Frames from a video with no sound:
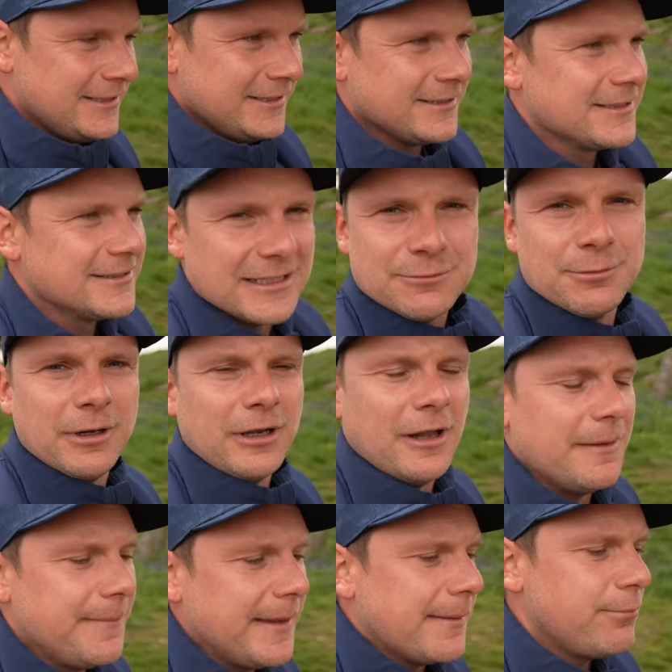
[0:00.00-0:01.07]
Because that's what a lot
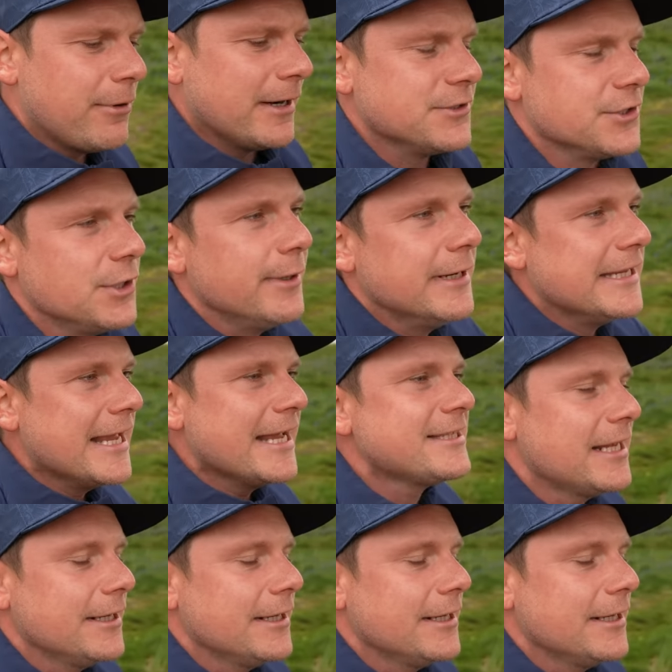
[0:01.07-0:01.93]
of the big brands are doing. And yes,